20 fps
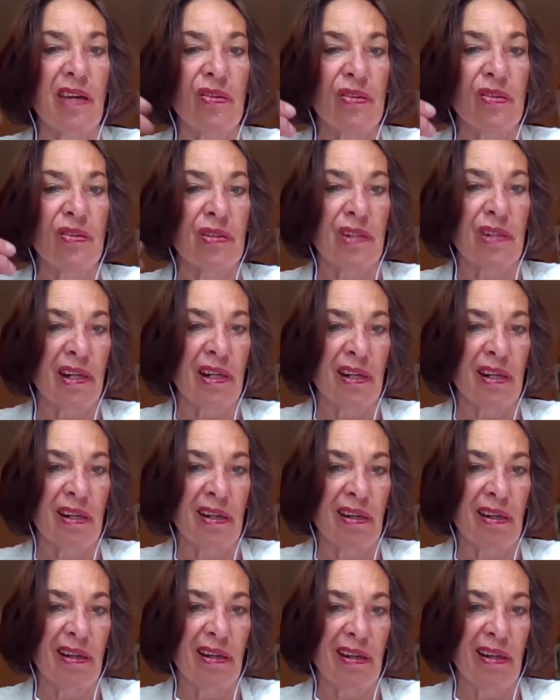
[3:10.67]
nor
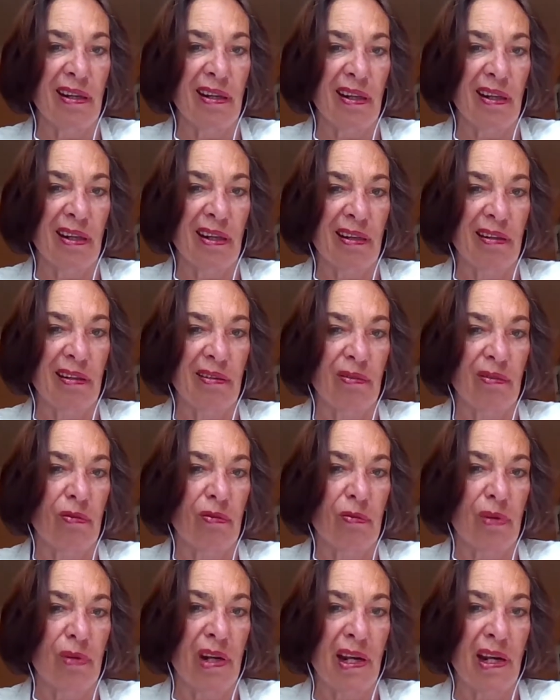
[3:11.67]
in the
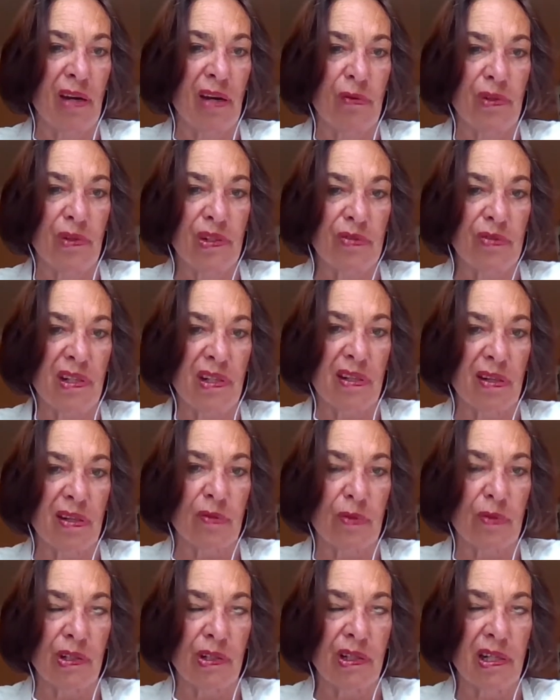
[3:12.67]
way how we treat the
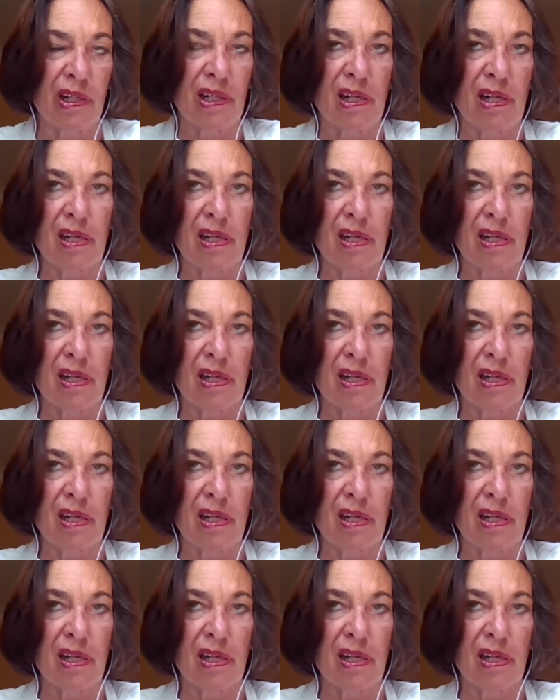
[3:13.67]
world.